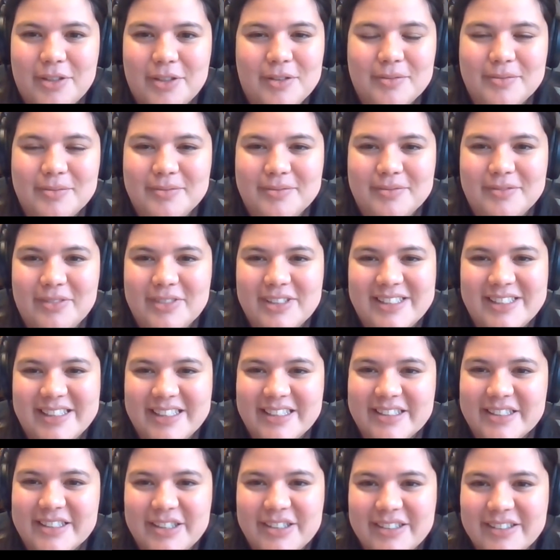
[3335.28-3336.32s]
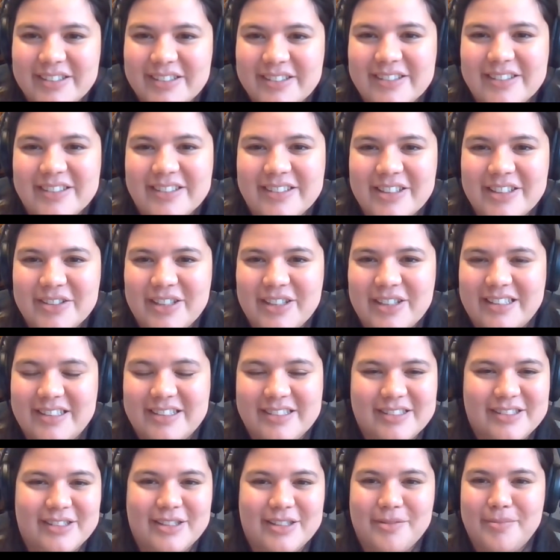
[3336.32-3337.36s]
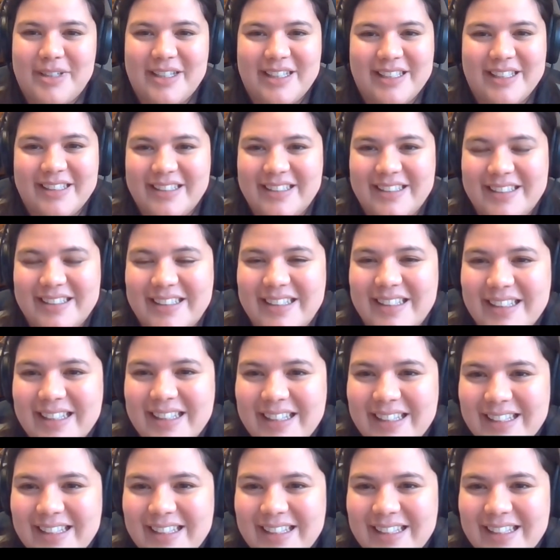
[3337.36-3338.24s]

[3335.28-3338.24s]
from zero or you had somebody